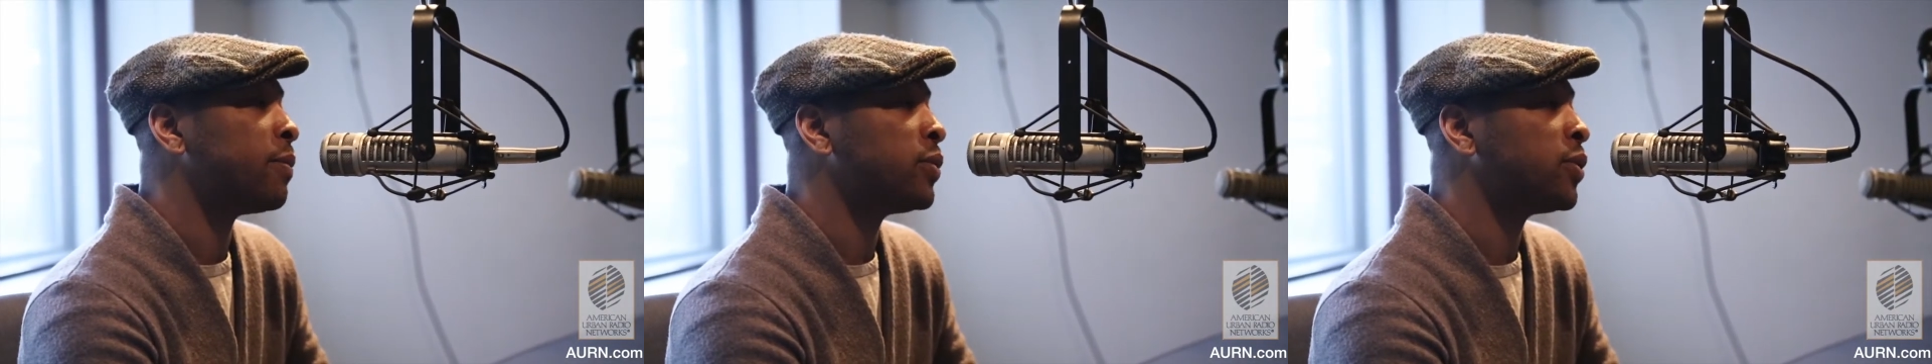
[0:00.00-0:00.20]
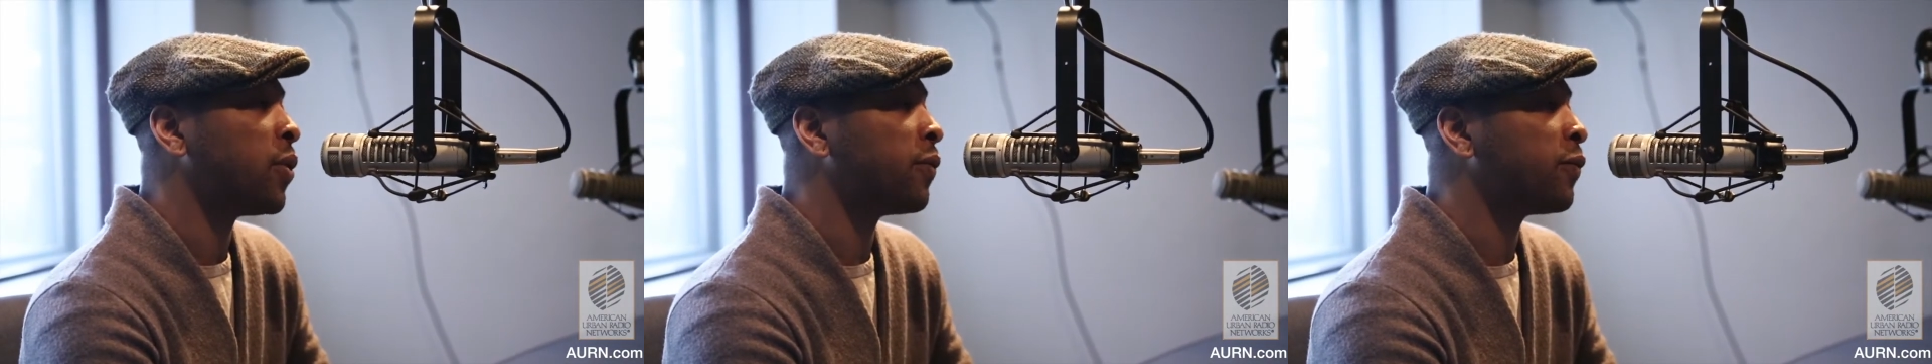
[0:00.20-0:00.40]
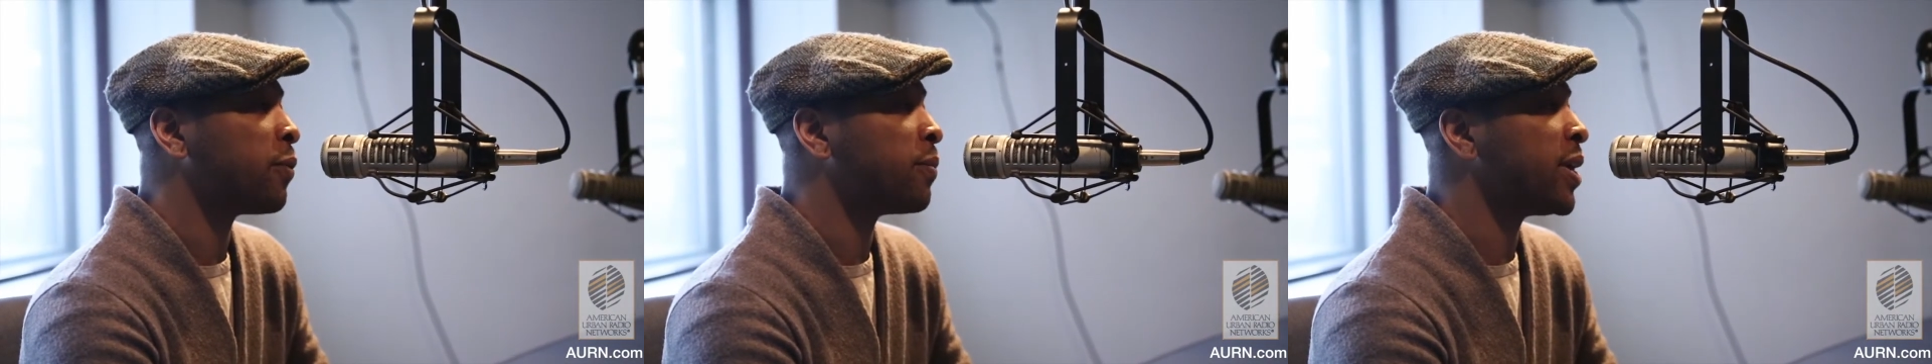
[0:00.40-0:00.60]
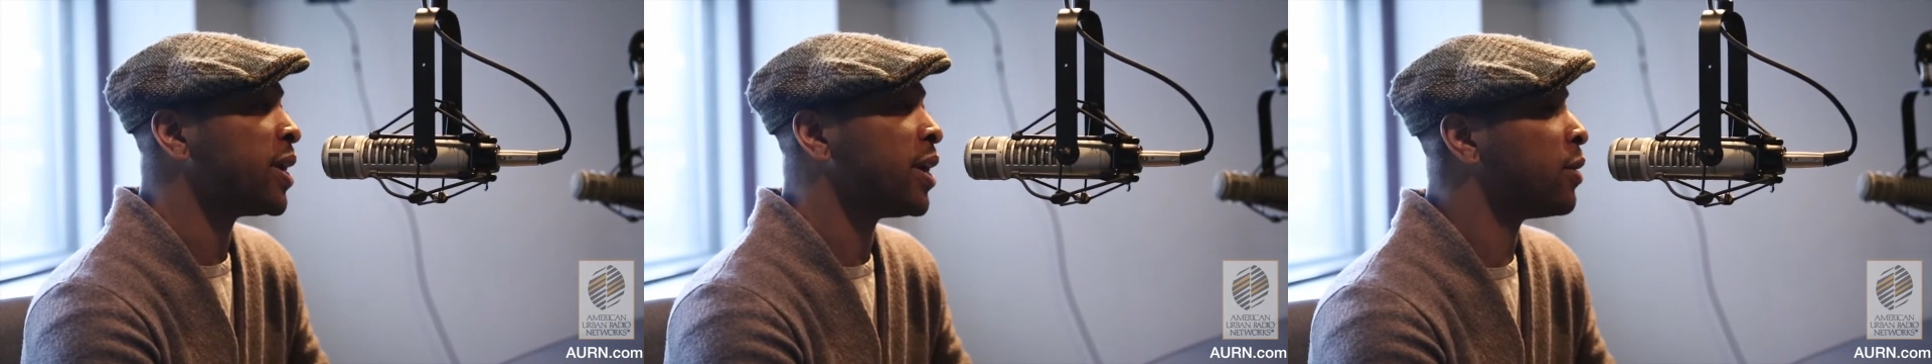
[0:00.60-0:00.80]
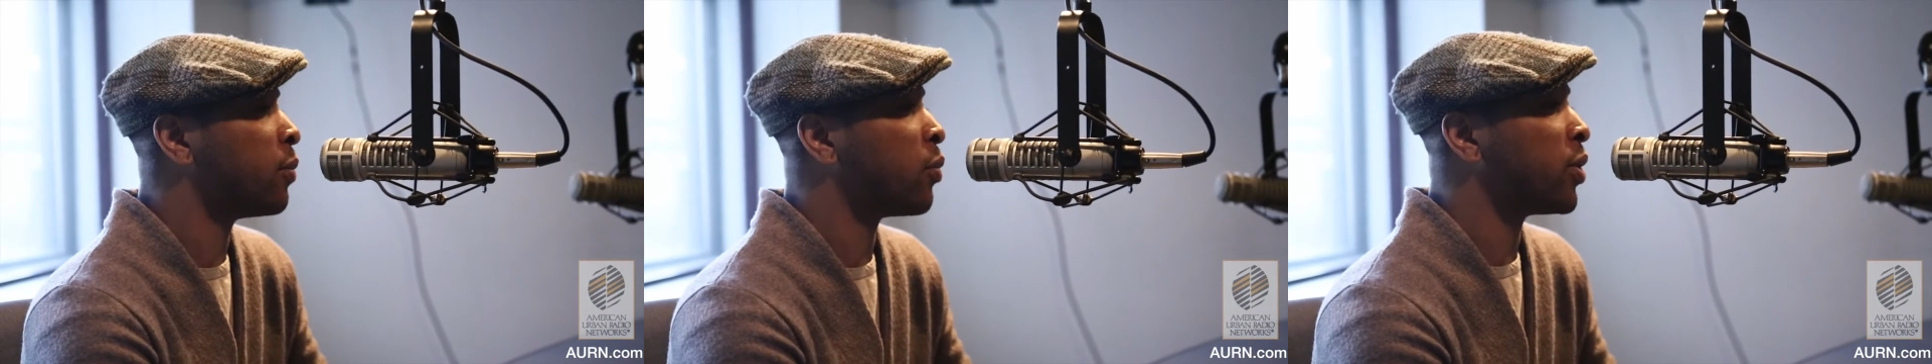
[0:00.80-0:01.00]
So for
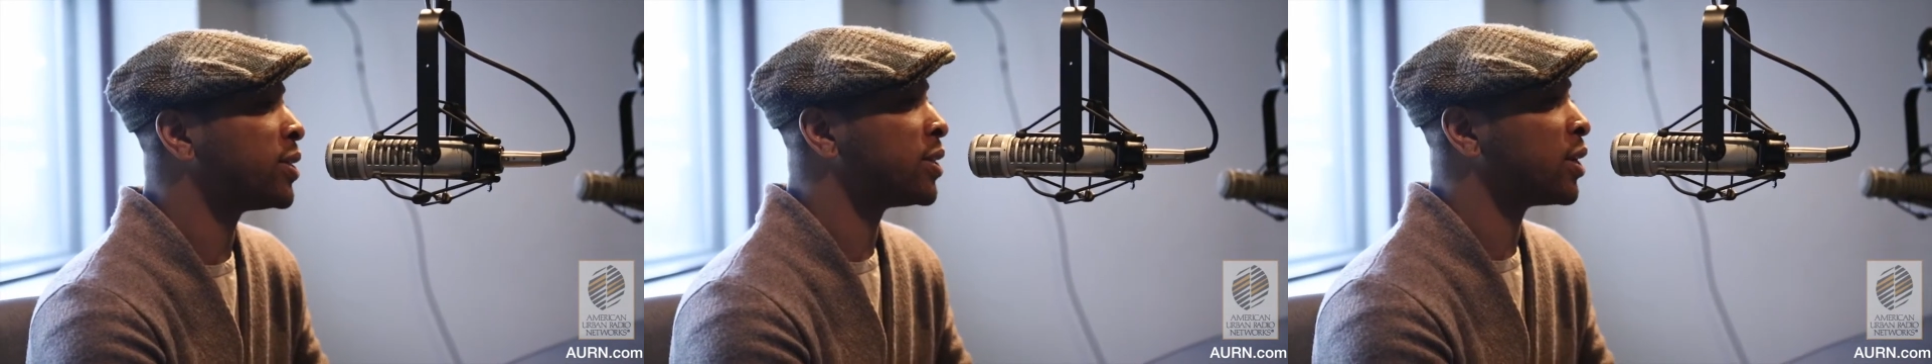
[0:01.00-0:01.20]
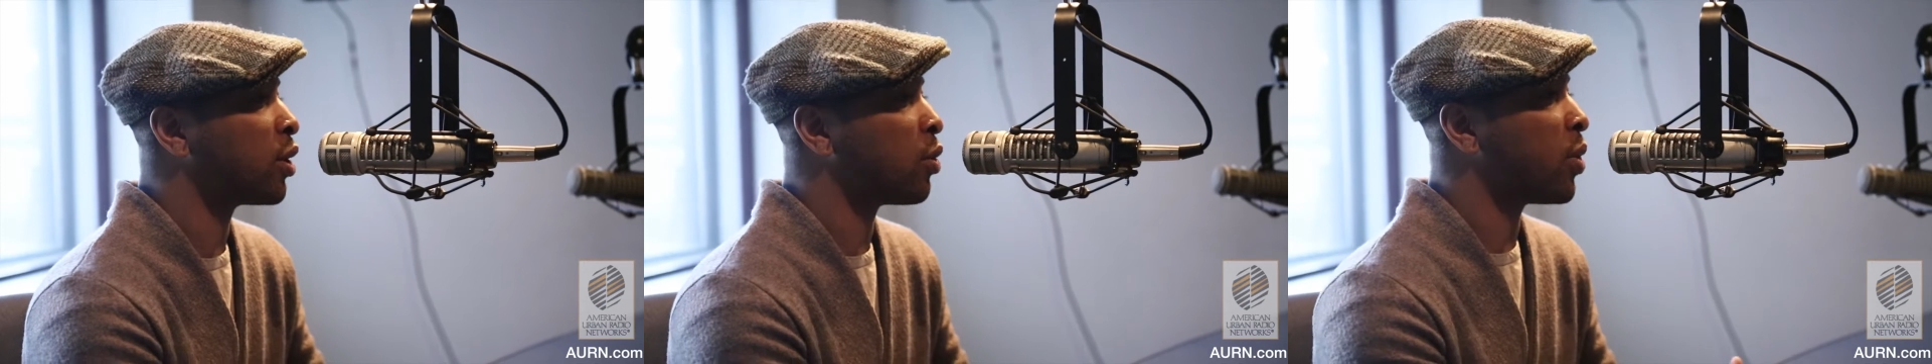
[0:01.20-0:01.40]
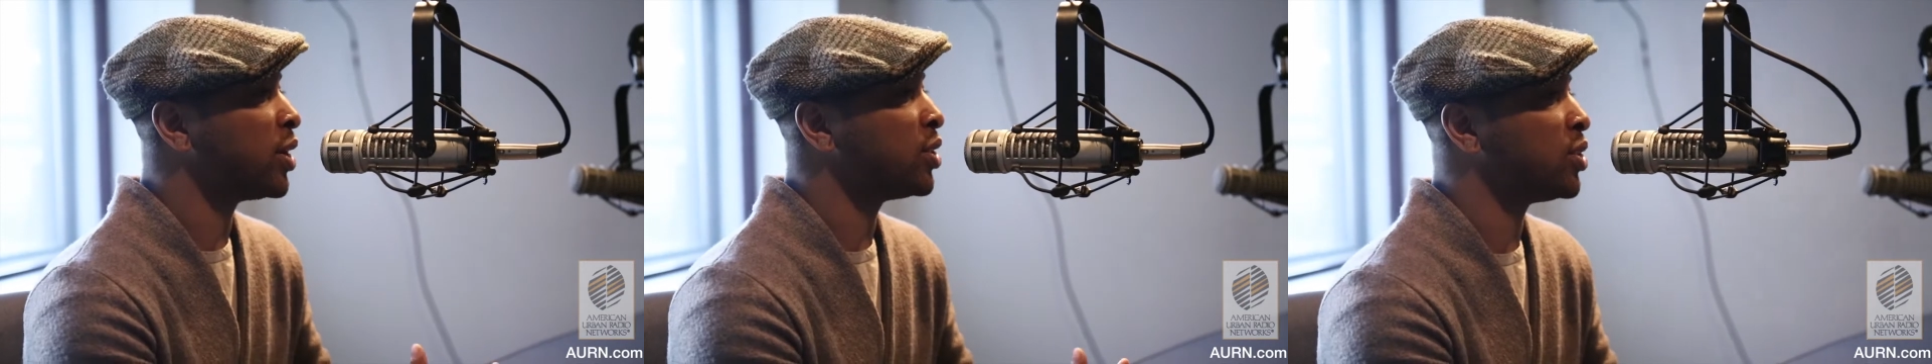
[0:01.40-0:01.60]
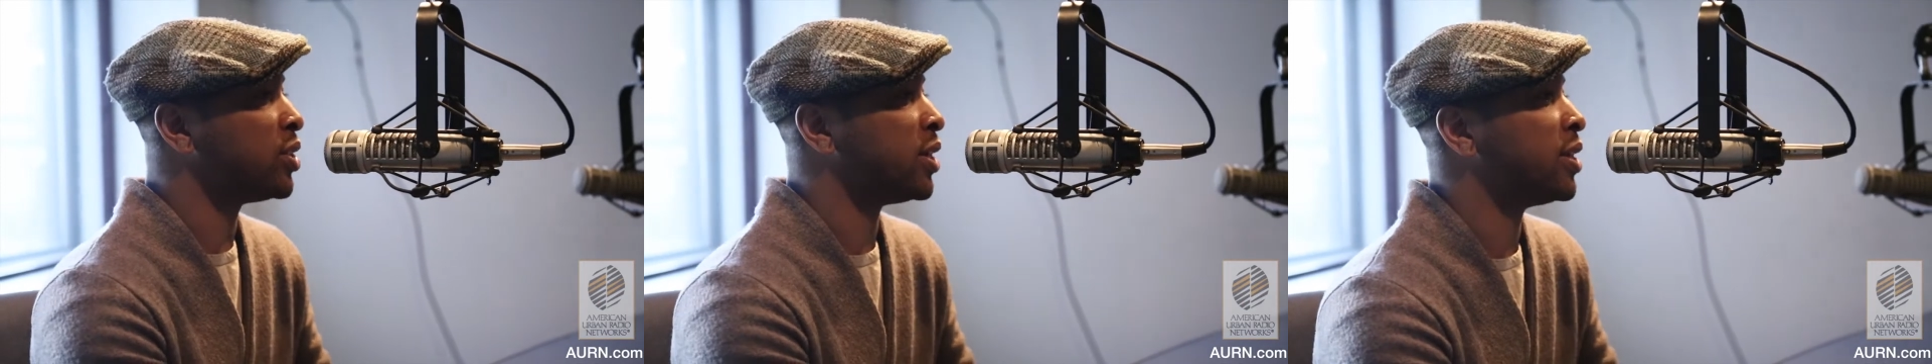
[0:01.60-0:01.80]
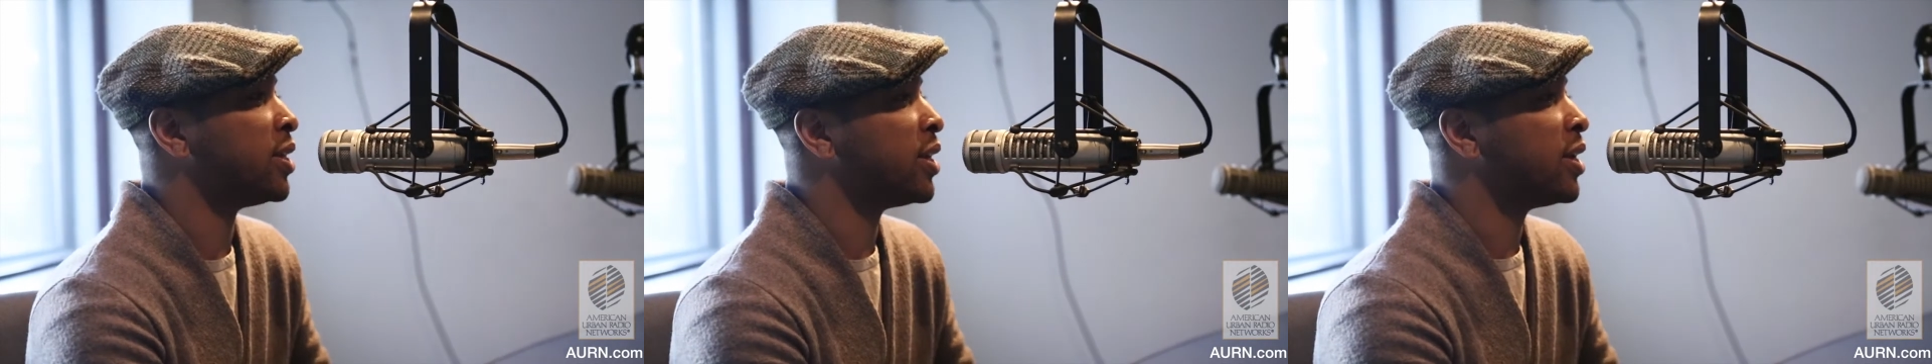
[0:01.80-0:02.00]
me, it wasn't a
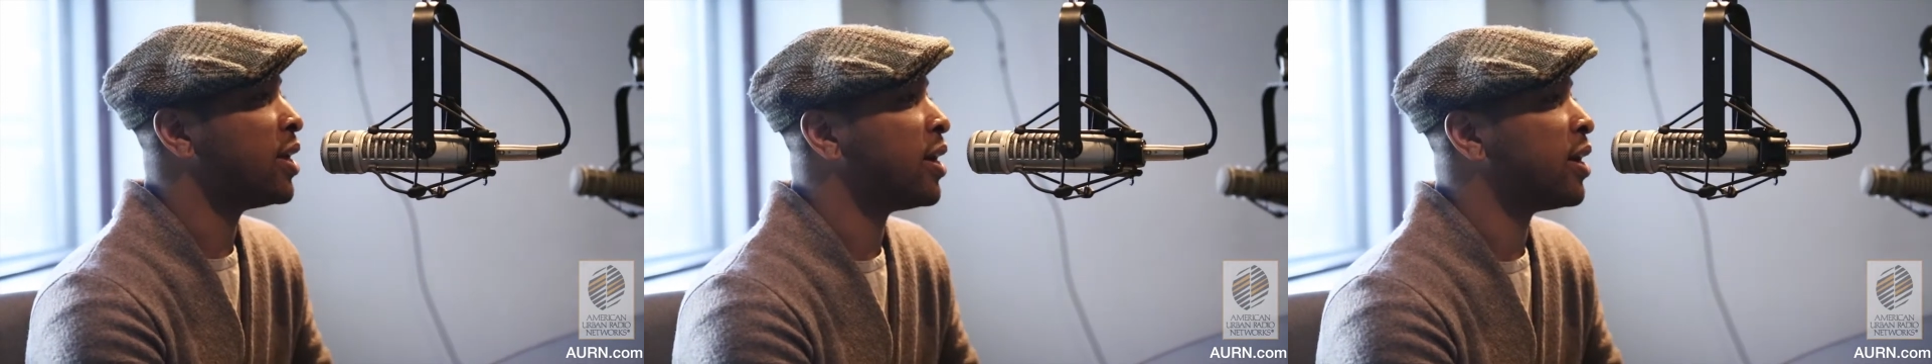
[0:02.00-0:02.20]
question.